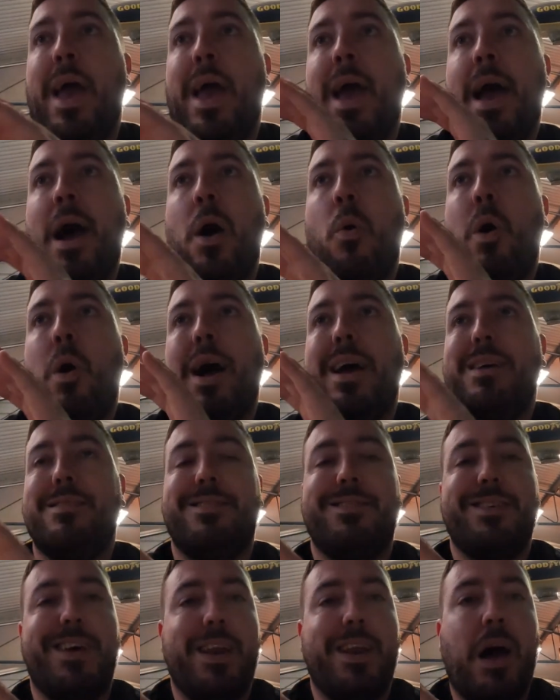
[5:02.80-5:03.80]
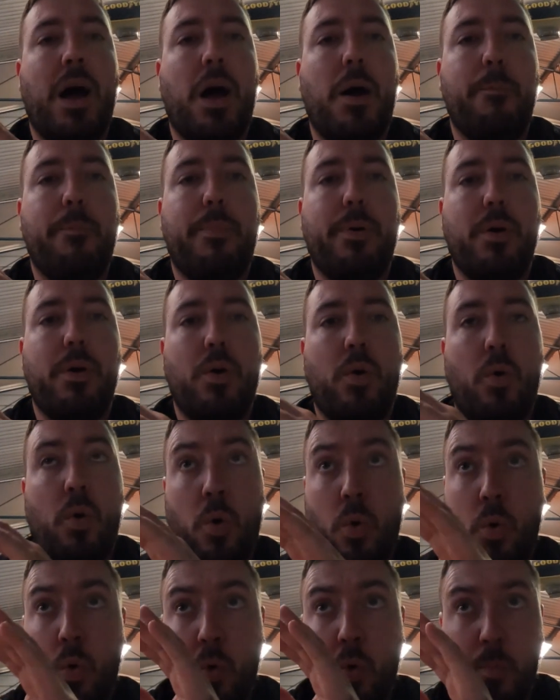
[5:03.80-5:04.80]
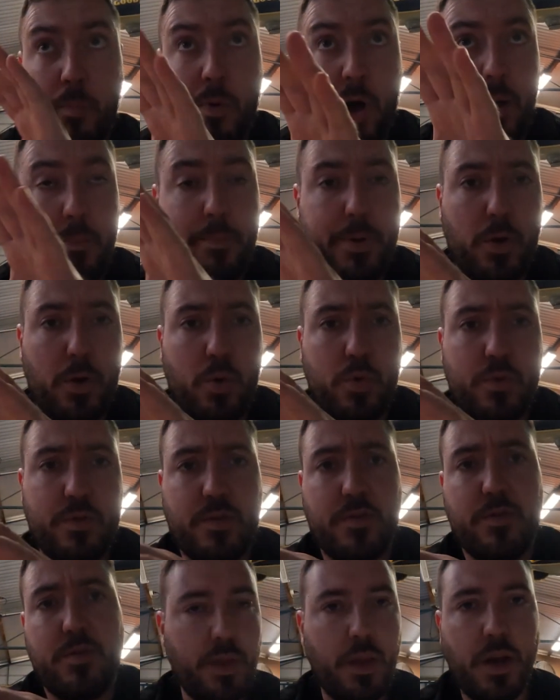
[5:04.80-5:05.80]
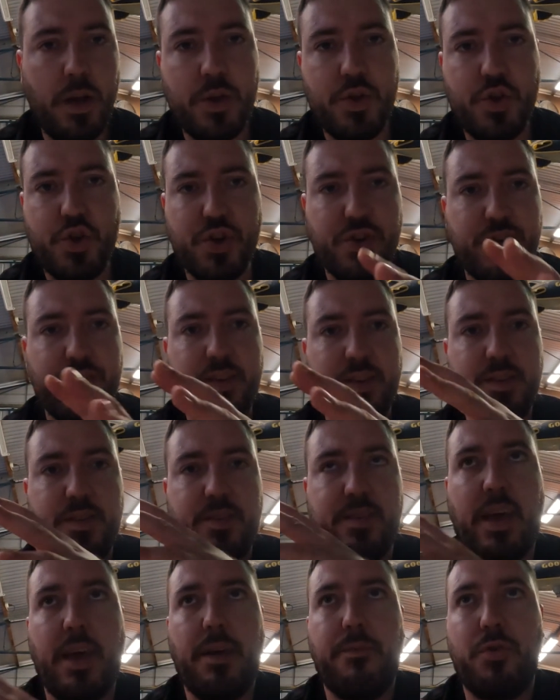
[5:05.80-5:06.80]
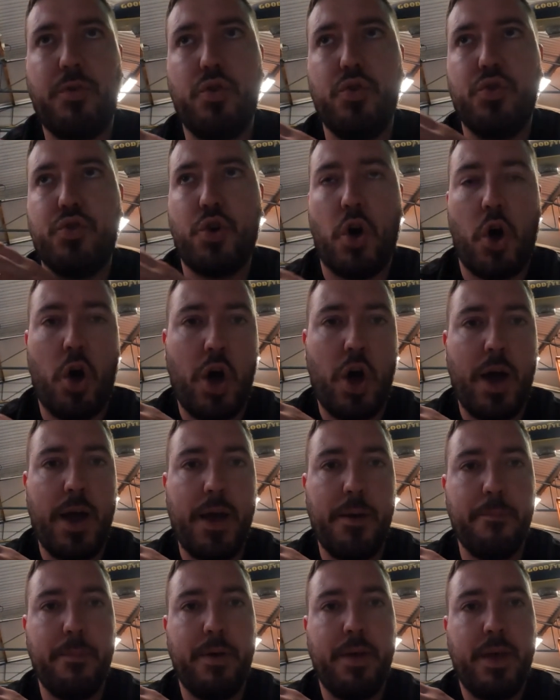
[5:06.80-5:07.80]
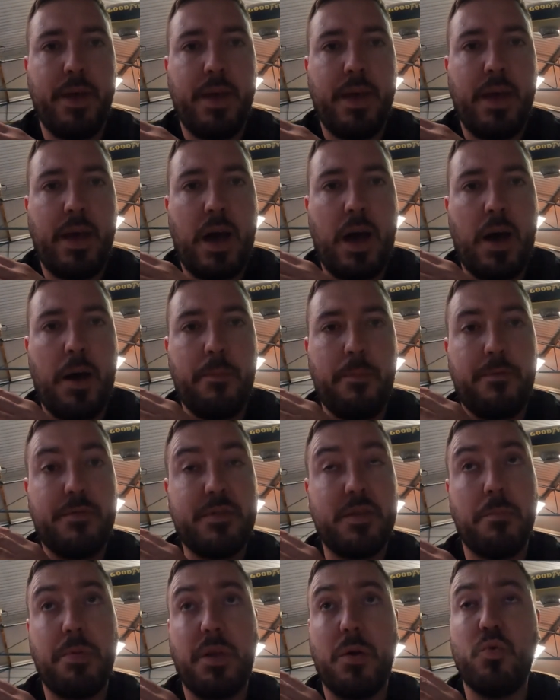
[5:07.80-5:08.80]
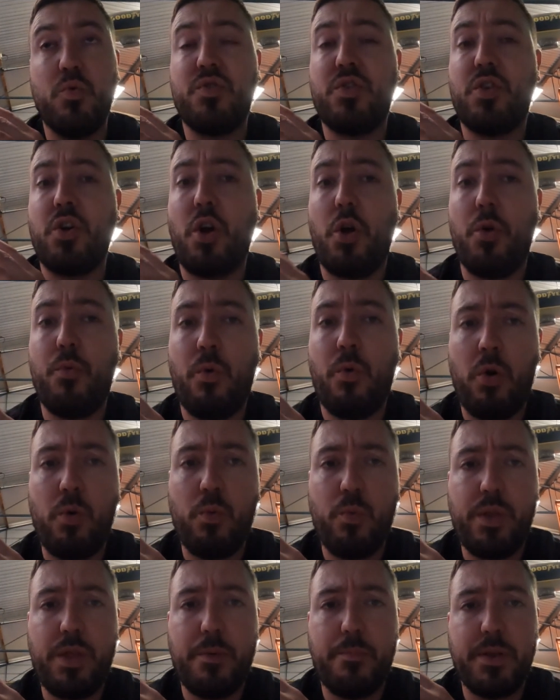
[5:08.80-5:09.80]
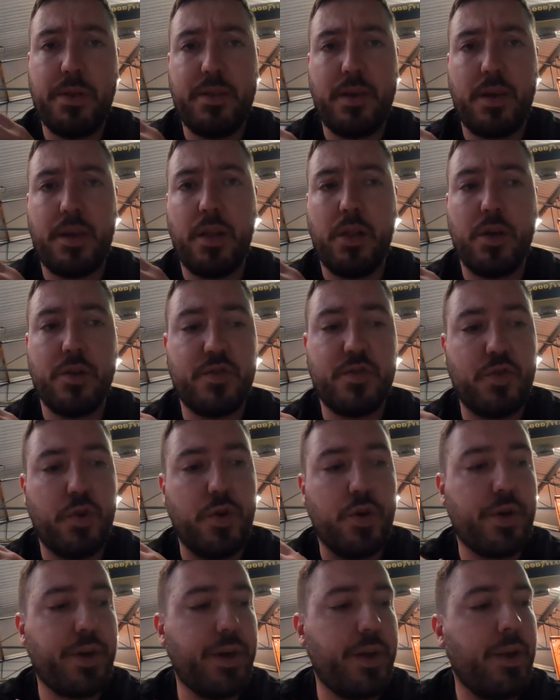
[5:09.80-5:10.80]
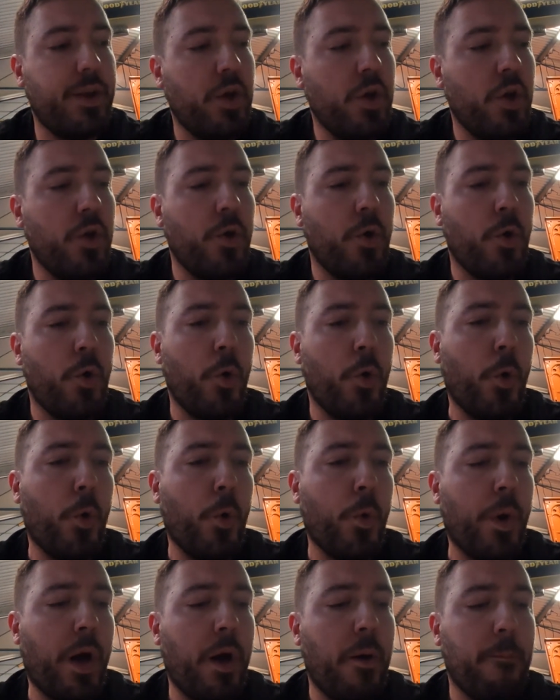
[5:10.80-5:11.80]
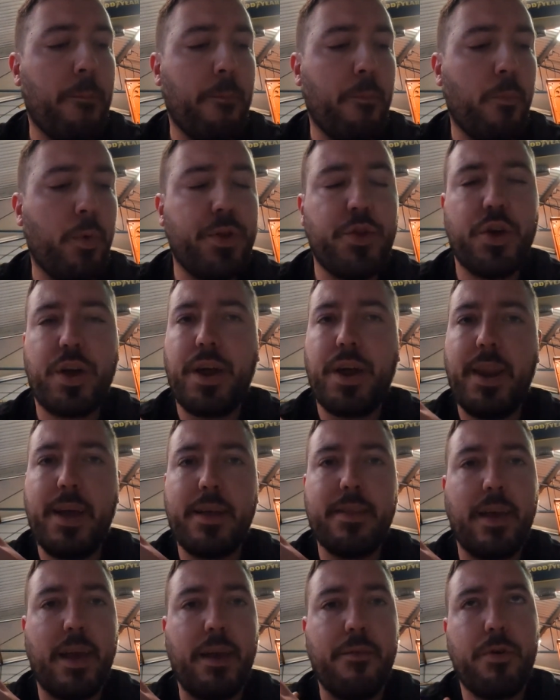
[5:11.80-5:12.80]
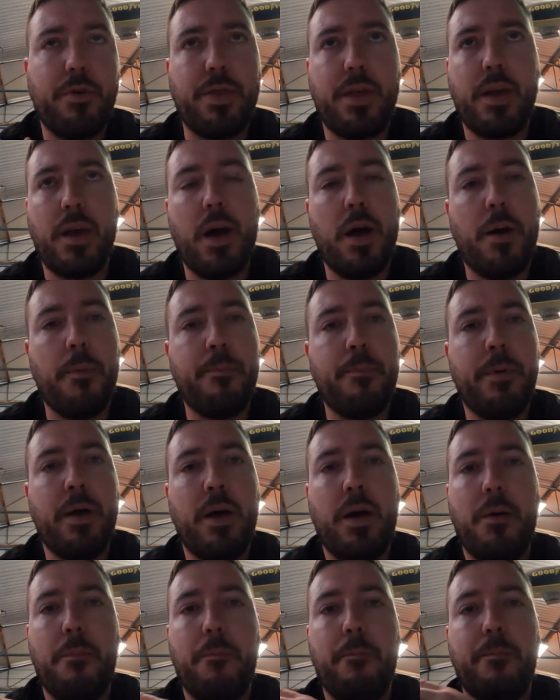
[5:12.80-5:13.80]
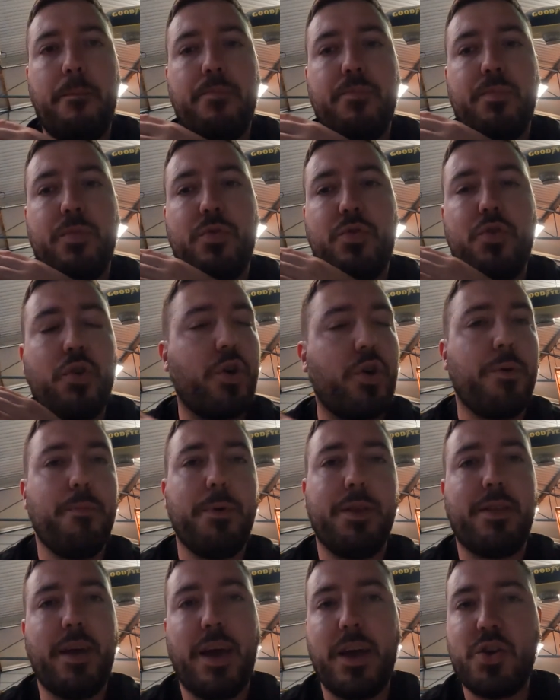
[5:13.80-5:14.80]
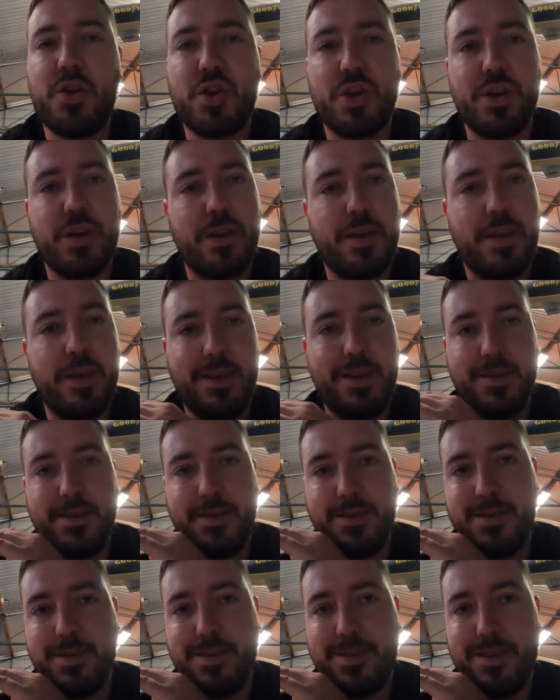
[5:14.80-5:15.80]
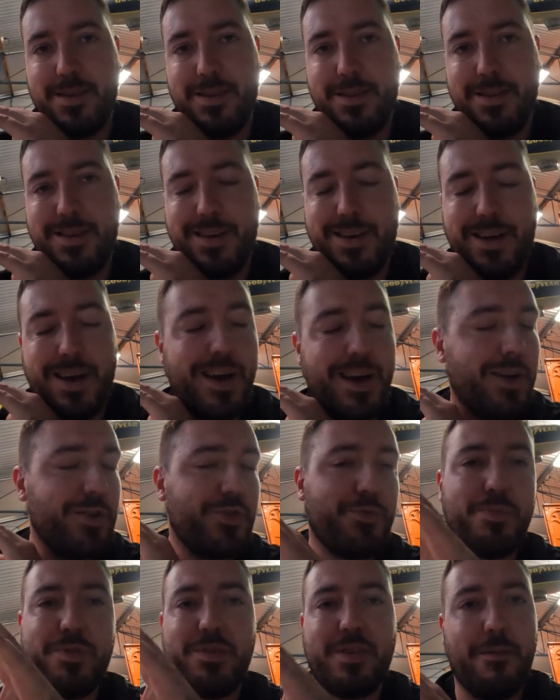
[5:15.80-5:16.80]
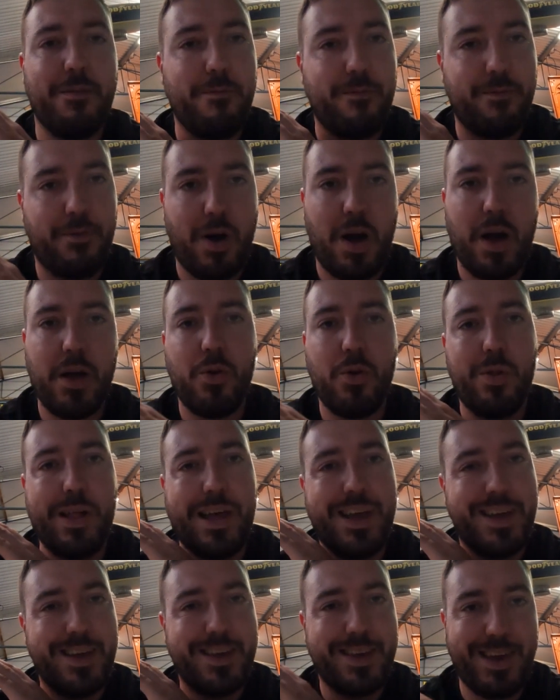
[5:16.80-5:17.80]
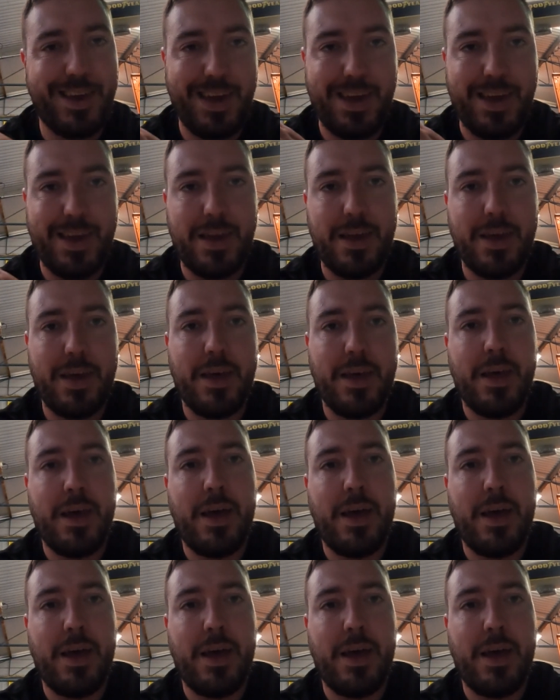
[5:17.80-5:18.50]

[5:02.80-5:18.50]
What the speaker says: how I set up all my builds. just to save you time. If something was to go wrong with a particular circuit, or when you're connecting everything up, documentation is 100% vital and key